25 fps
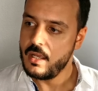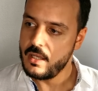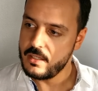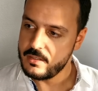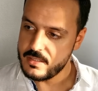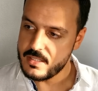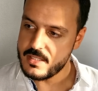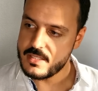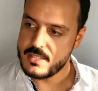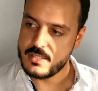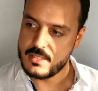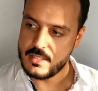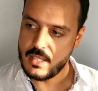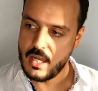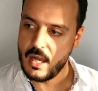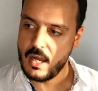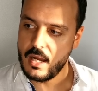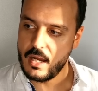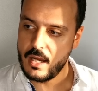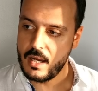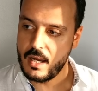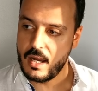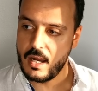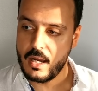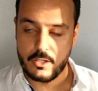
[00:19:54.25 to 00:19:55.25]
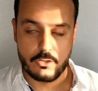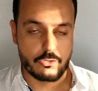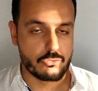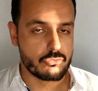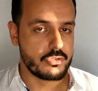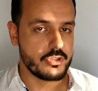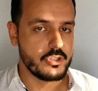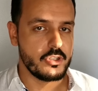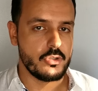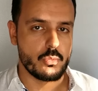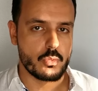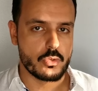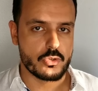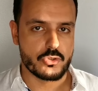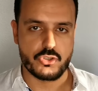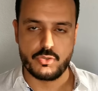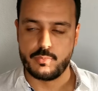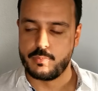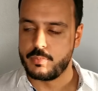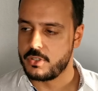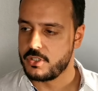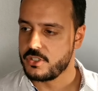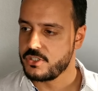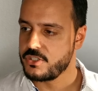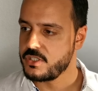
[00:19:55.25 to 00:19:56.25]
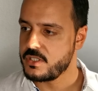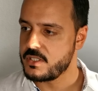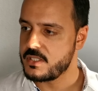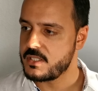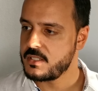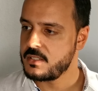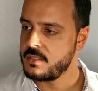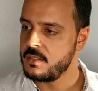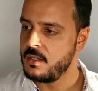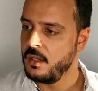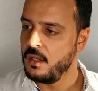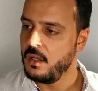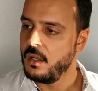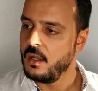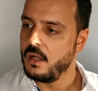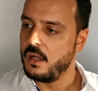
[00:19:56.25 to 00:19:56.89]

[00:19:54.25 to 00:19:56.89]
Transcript: and this uh, I really want to purchase.